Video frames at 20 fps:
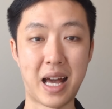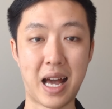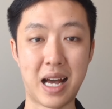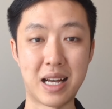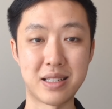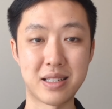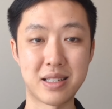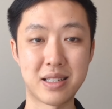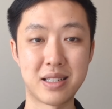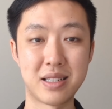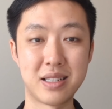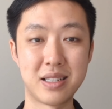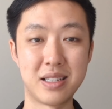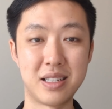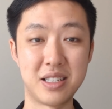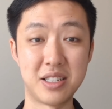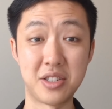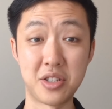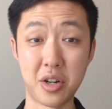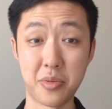task
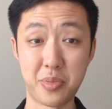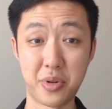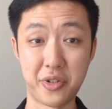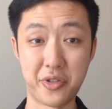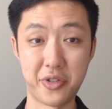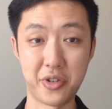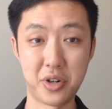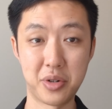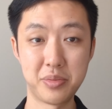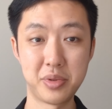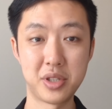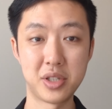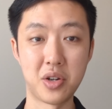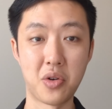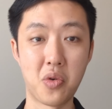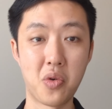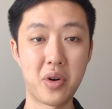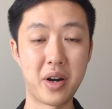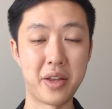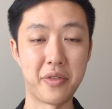is not performed
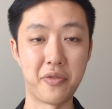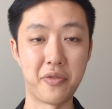or